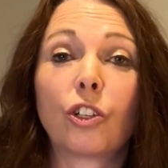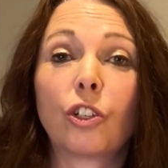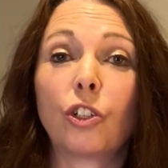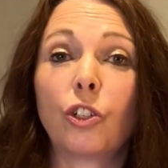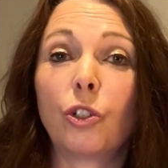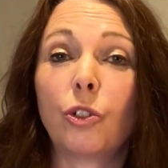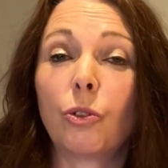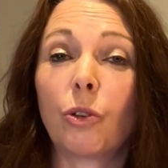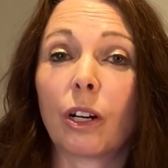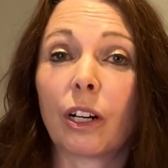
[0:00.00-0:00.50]

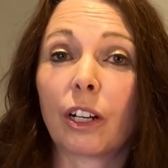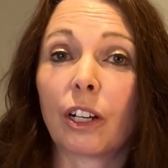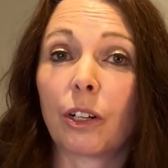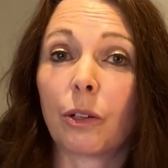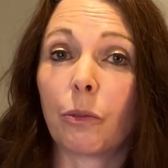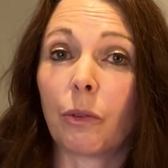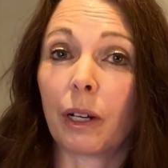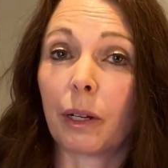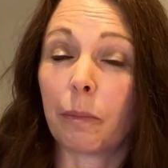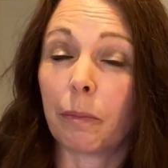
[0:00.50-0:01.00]
You are going
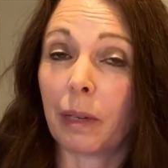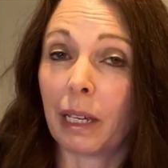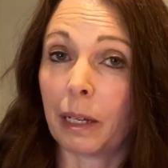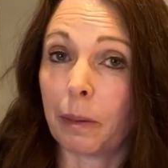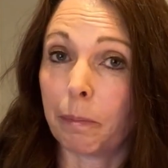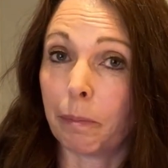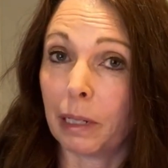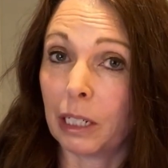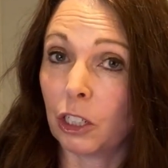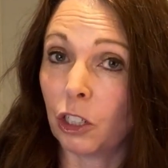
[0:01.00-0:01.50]
to want to make
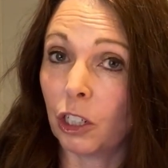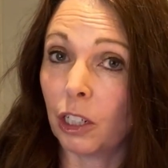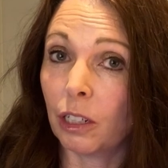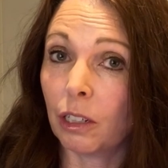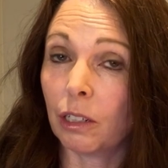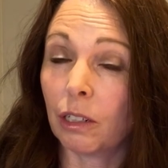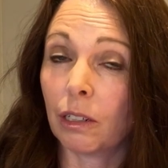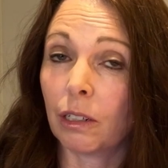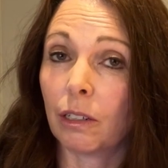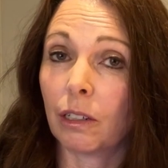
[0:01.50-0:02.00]
a
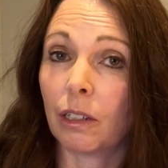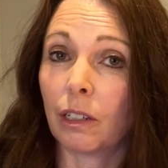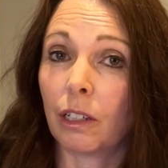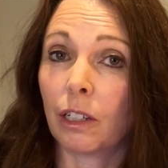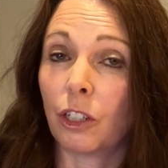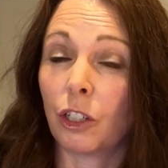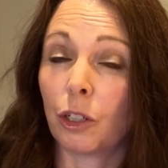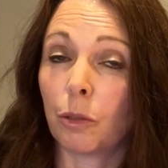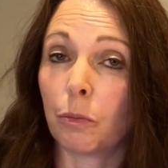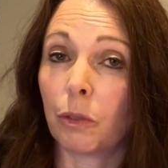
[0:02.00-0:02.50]
budget
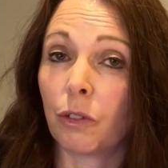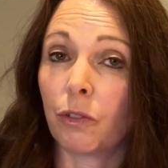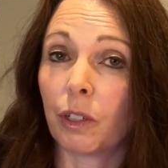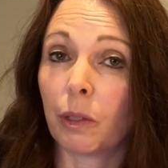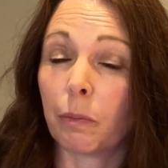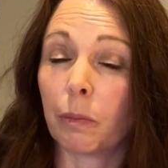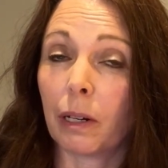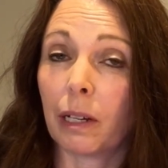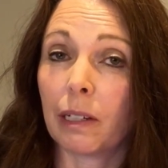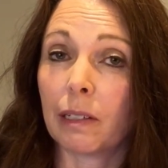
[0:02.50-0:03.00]
in your
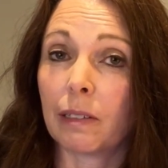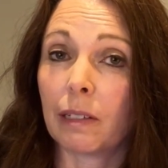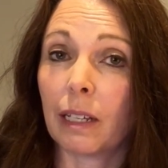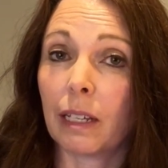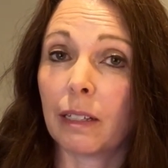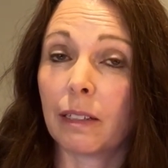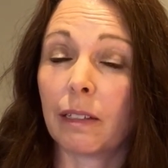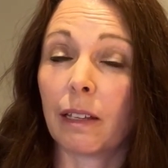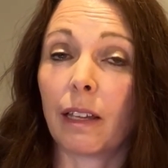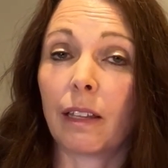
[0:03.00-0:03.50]
moving
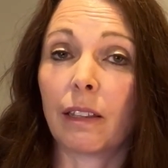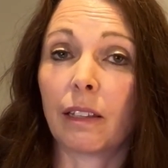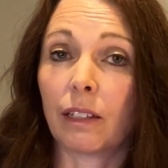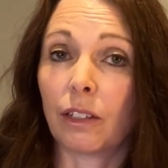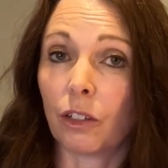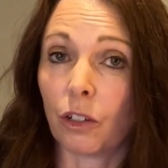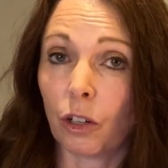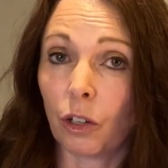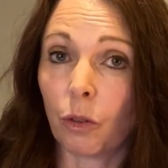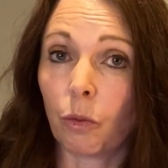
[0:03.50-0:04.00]
process, and then
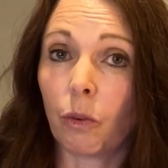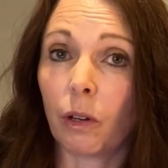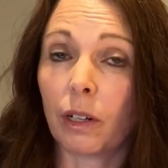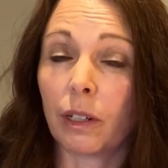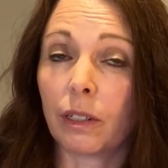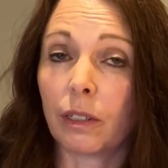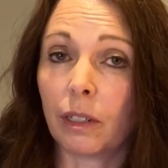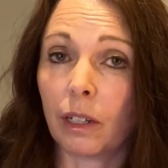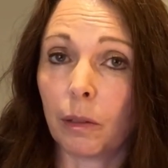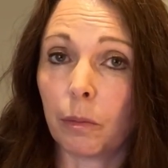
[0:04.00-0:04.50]
you're going to
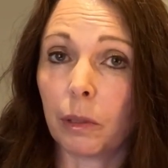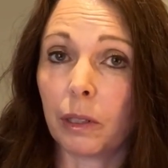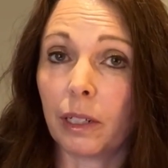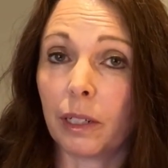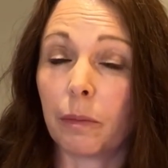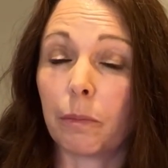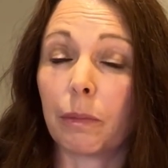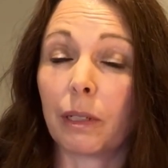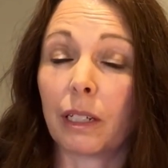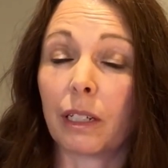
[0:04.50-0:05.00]
want to double
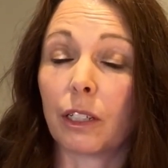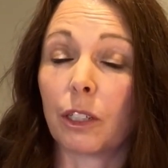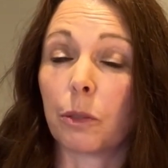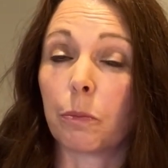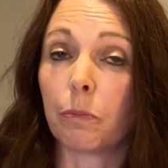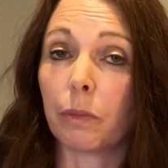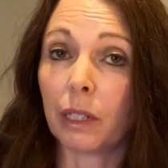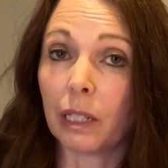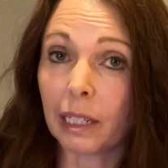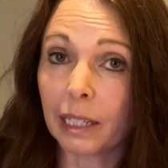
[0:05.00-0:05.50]
it, because
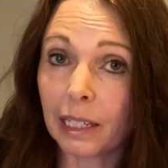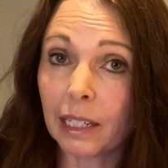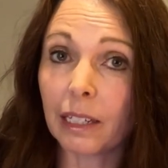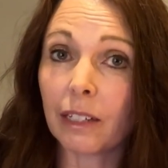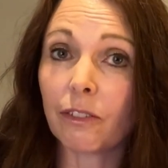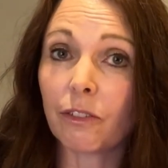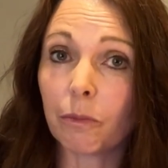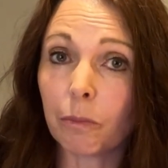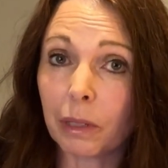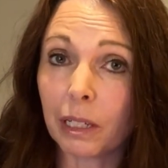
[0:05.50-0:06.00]

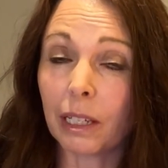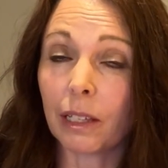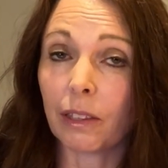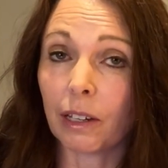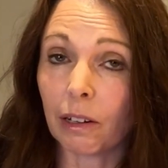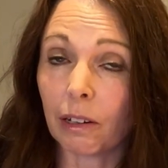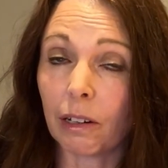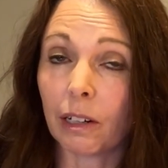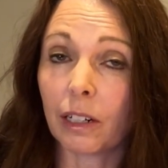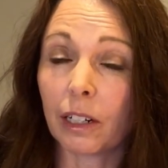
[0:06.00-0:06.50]
believe me,
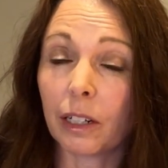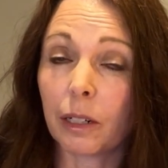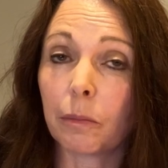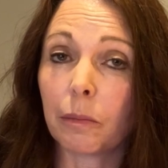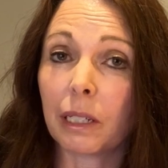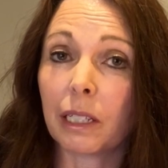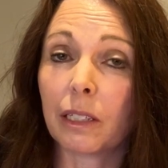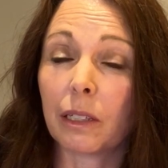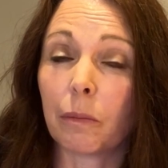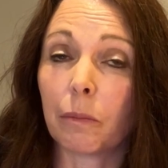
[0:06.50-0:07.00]
there are going to
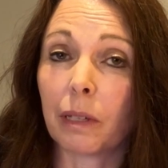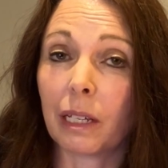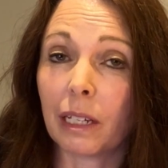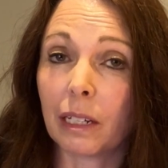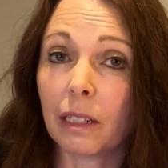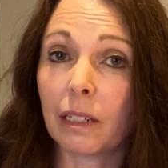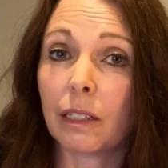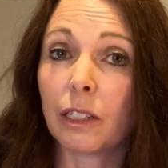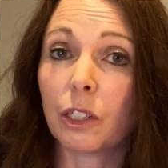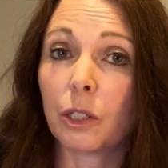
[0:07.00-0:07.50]
be some
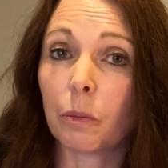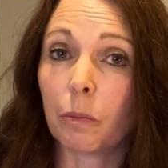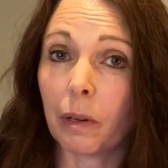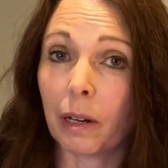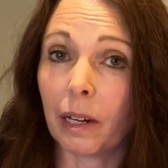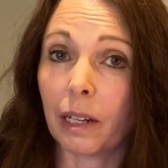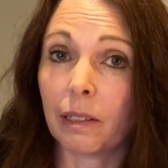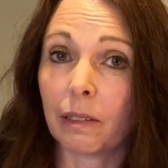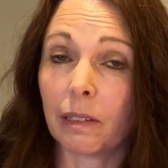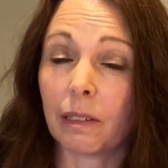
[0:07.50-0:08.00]
hidden
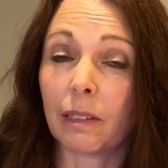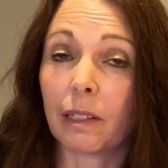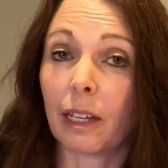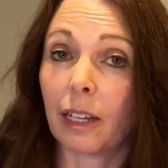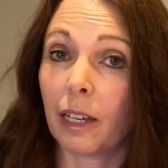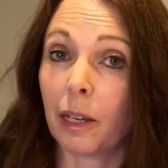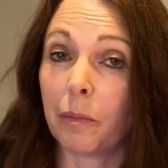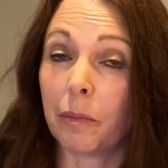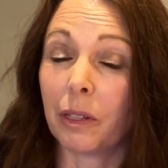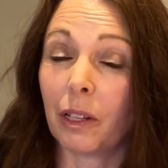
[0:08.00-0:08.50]
surprises
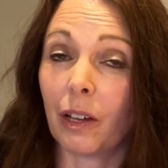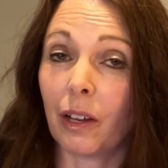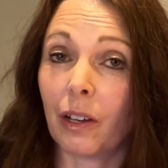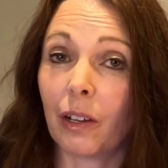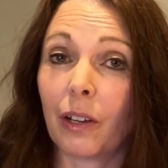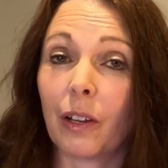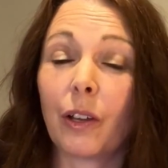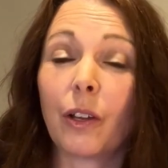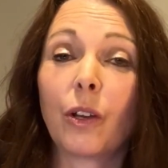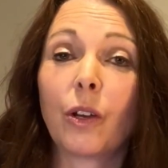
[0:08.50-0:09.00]
that come
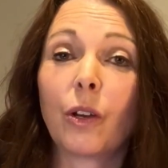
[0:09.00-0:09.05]
along